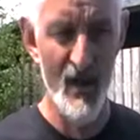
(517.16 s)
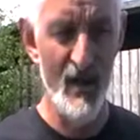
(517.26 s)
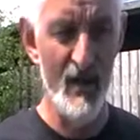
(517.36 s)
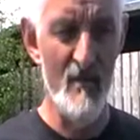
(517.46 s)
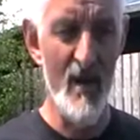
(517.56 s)

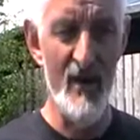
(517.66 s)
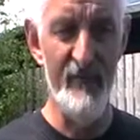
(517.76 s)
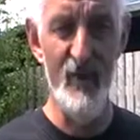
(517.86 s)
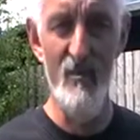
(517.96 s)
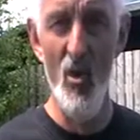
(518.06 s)
I'm going to make a
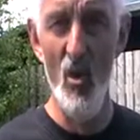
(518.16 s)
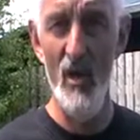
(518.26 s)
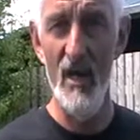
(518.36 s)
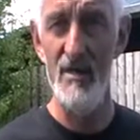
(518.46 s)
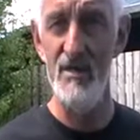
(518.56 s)
few more
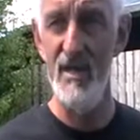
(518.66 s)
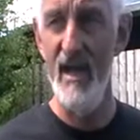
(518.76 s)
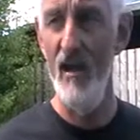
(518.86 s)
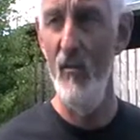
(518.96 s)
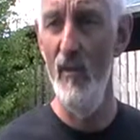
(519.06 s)
and see
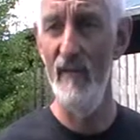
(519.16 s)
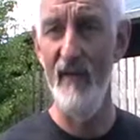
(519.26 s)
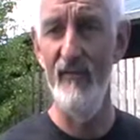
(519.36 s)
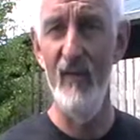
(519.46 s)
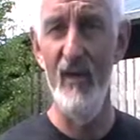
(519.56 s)
how well
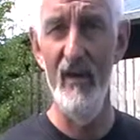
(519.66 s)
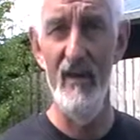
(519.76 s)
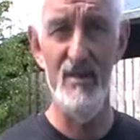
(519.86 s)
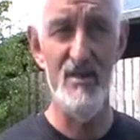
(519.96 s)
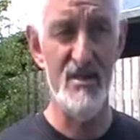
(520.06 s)
they fly
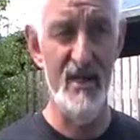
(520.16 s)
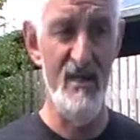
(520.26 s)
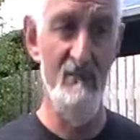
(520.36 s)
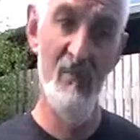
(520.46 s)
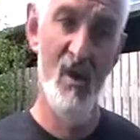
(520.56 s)
and
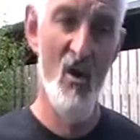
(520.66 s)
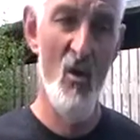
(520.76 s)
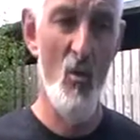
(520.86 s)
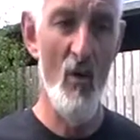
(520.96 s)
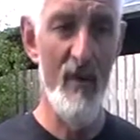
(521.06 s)
see
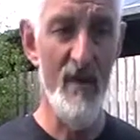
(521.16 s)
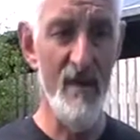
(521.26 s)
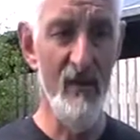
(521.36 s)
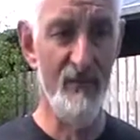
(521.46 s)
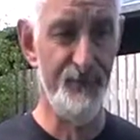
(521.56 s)
what they
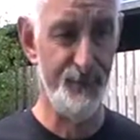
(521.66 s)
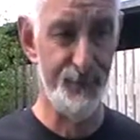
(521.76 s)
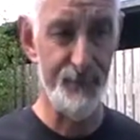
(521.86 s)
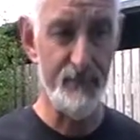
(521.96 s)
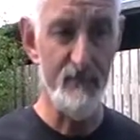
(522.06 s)
do.
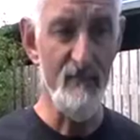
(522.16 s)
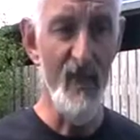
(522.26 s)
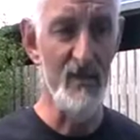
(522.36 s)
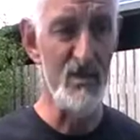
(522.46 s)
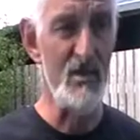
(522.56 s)

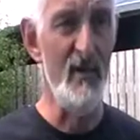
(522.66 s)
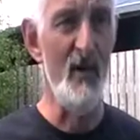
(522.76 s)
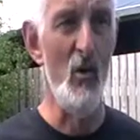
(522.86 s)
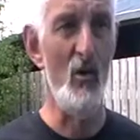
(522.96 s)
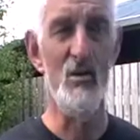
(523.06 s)
Just a bit
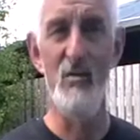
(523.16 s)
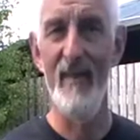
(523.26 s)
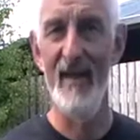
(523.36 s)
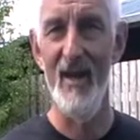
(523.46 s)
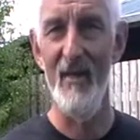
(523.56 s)
awkward when
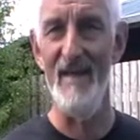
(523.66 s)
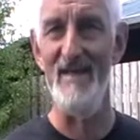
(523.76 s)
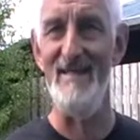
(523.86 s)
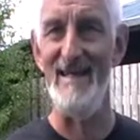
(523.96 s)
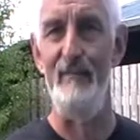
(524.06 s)
they go in
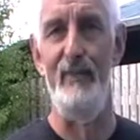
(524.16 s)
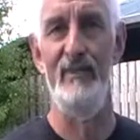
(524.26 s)
deep.